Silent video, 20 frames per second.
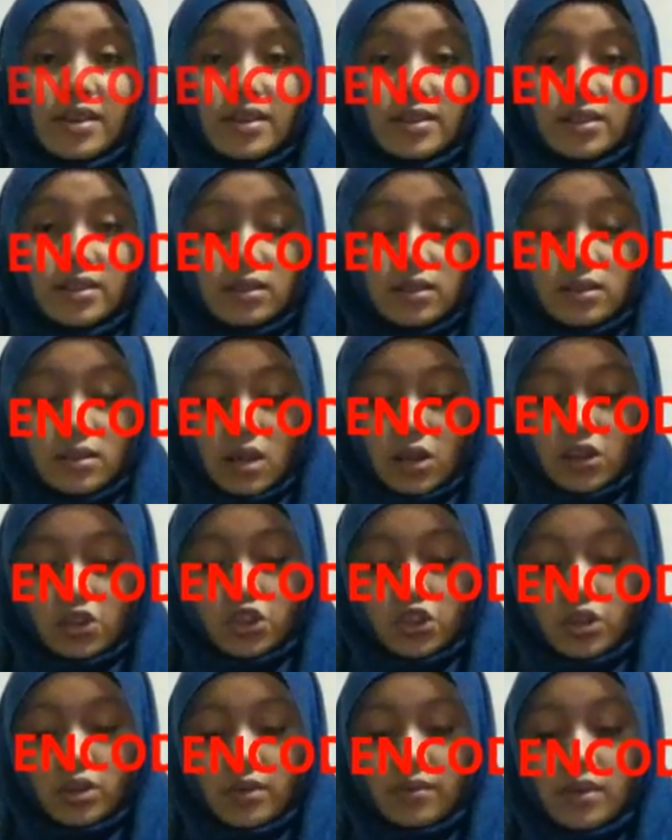this
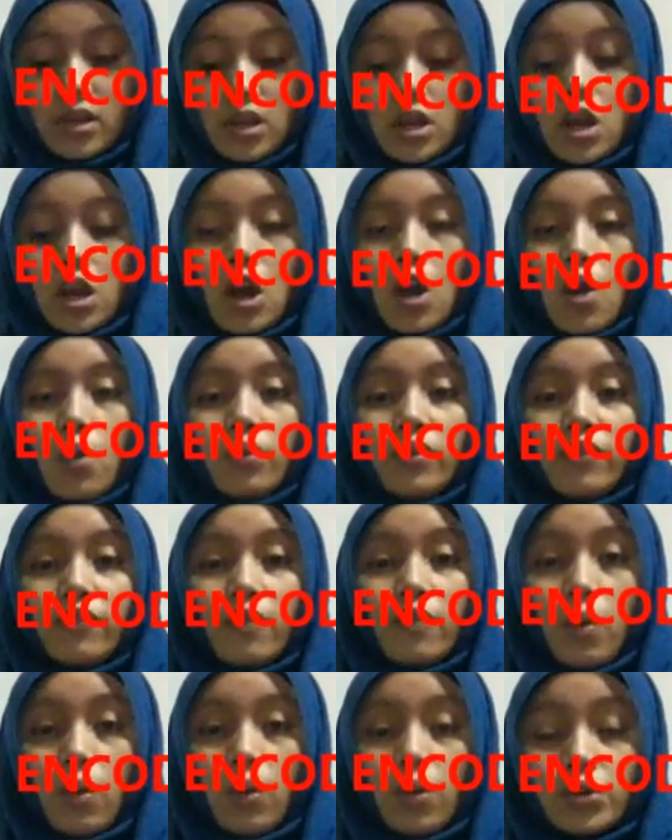section, we
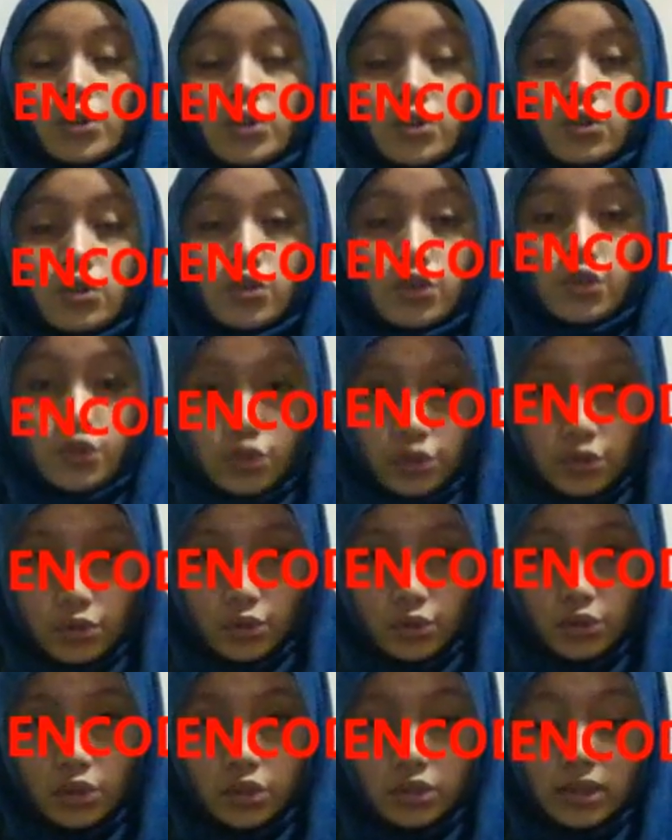focus on
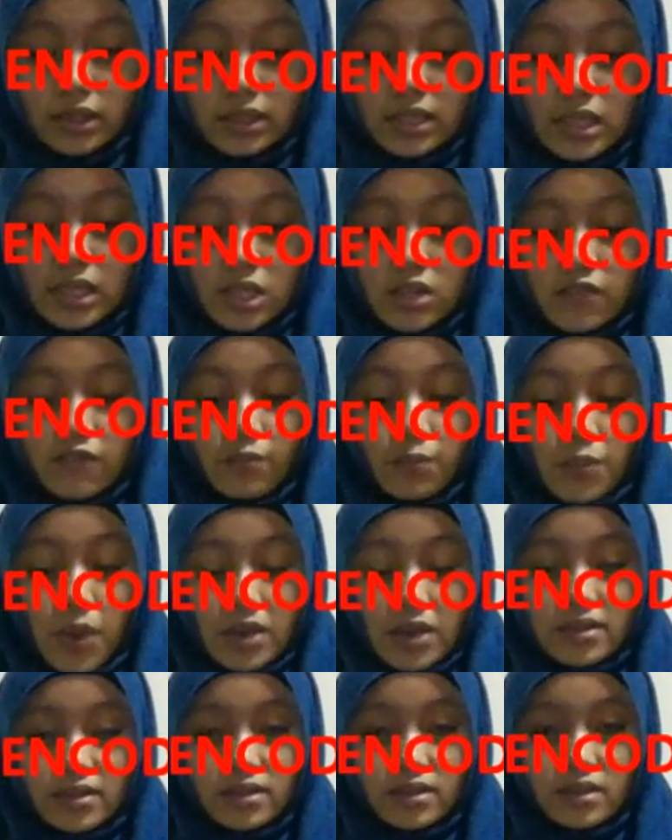2 cognitive
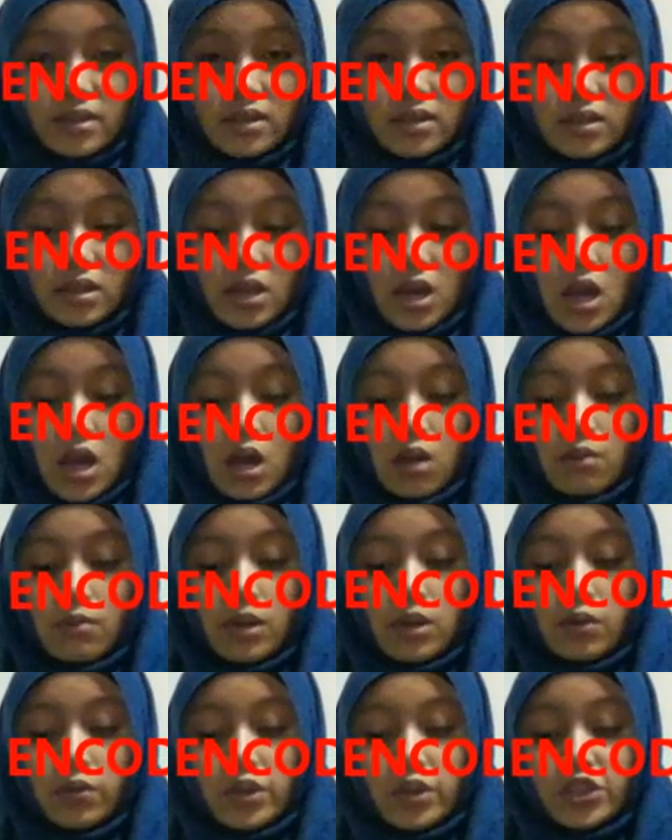processes
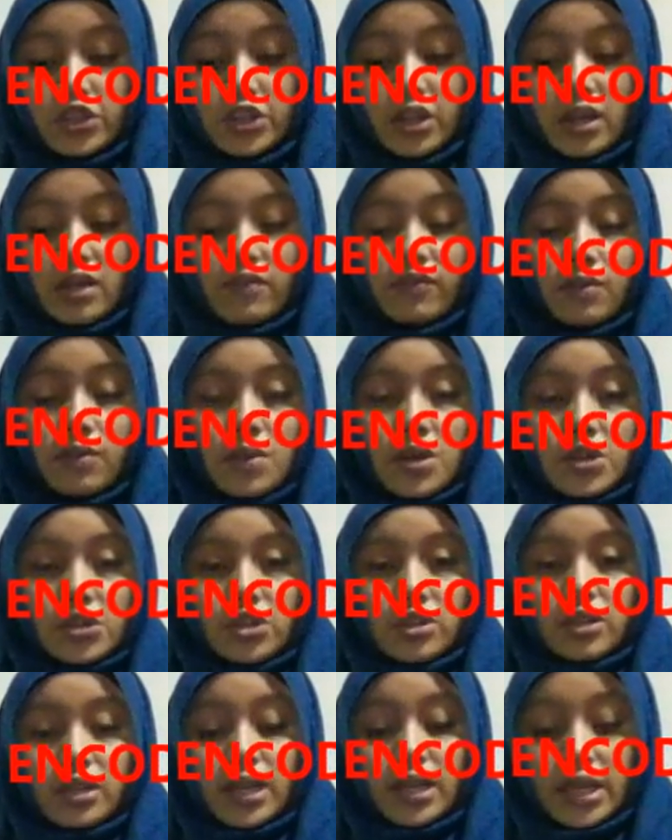by which
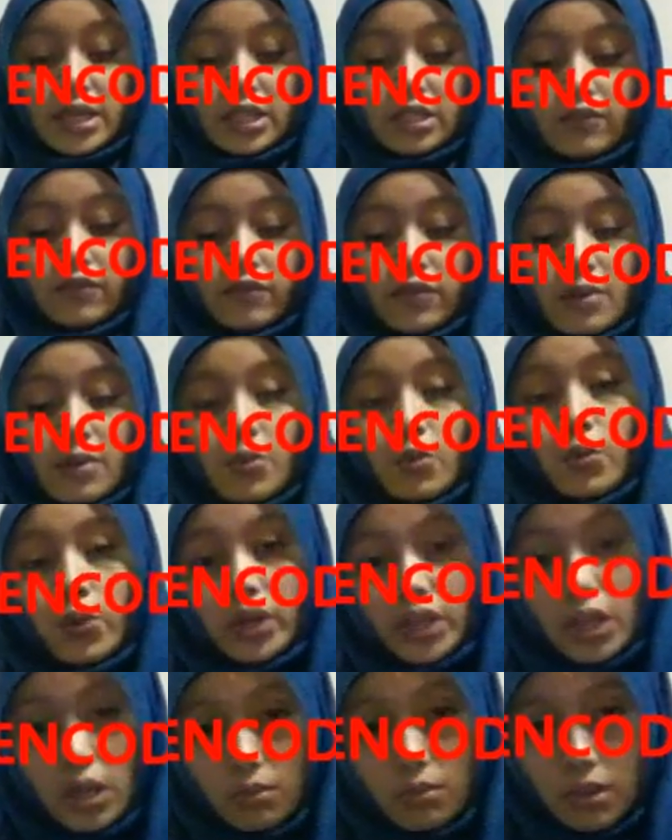information gets from
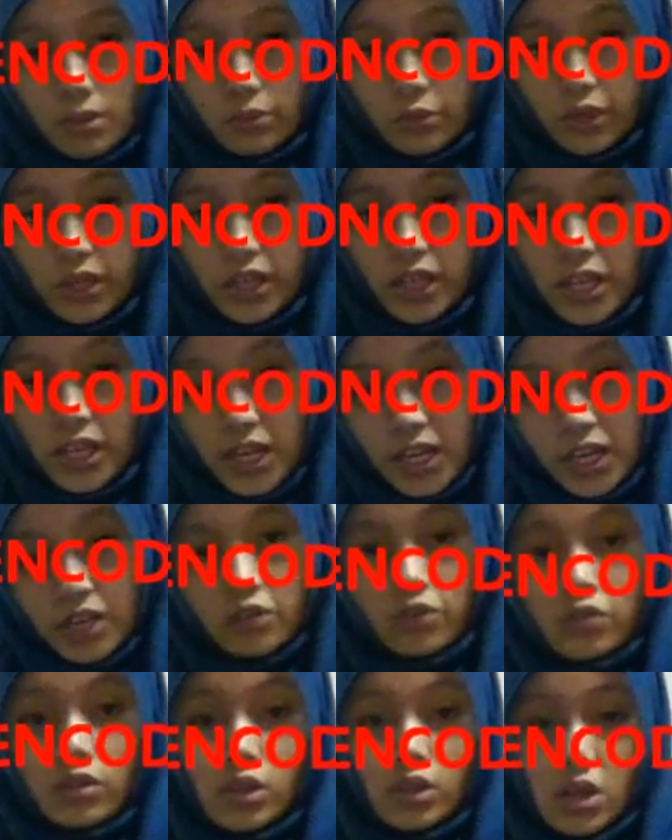working memory
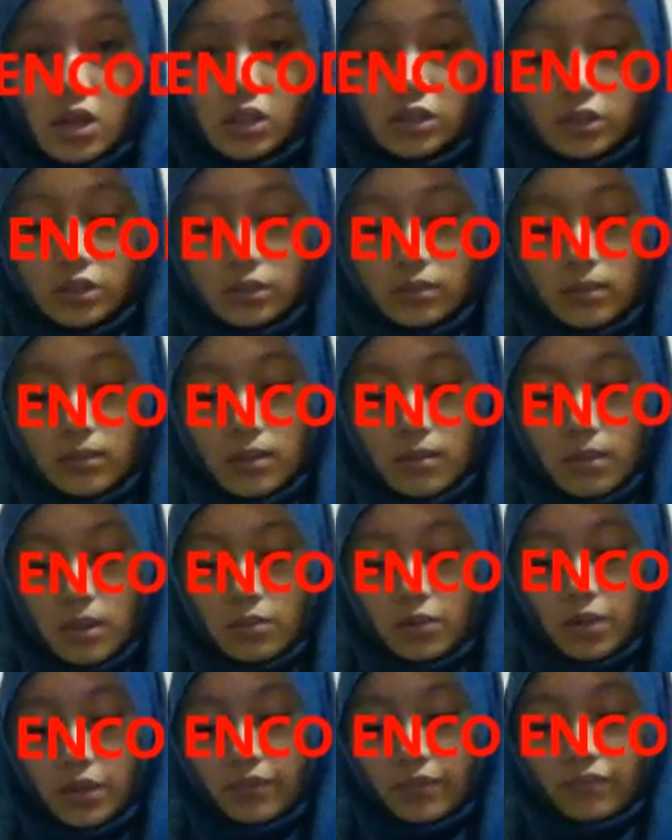into long-term
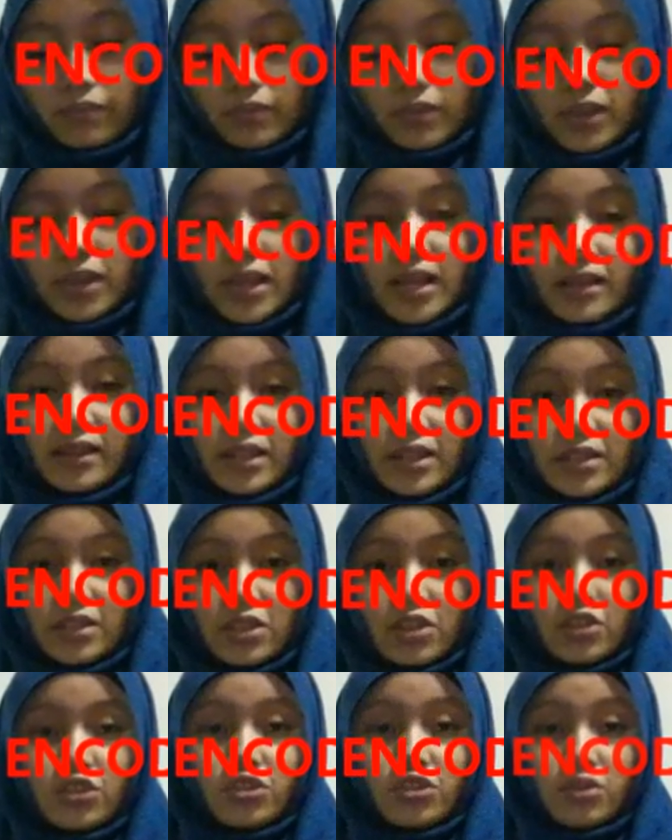memory, that is,
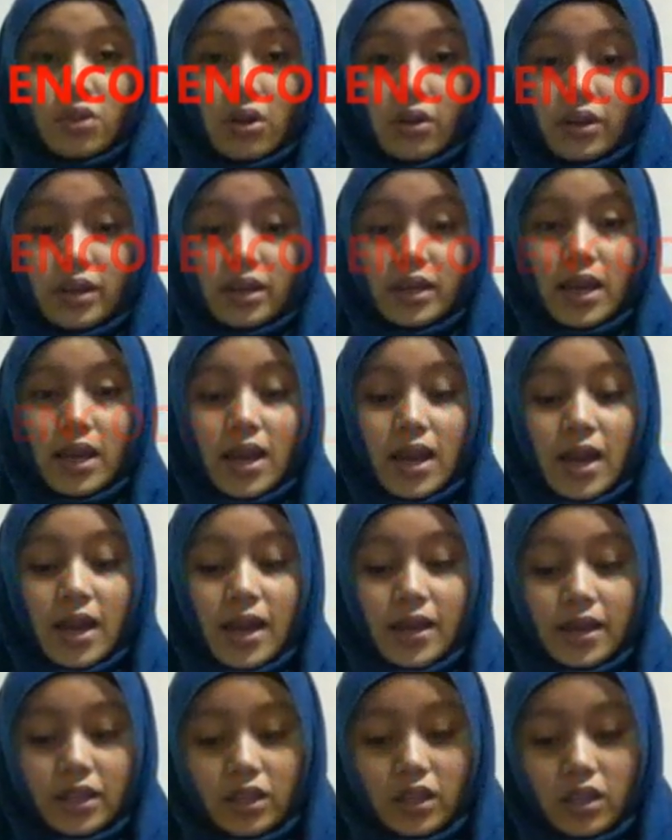storing
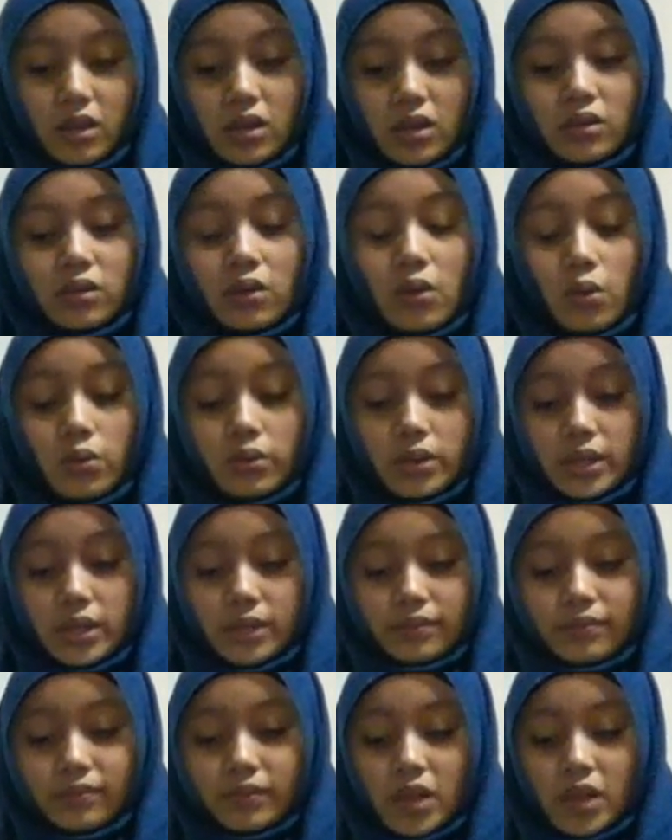and encoding.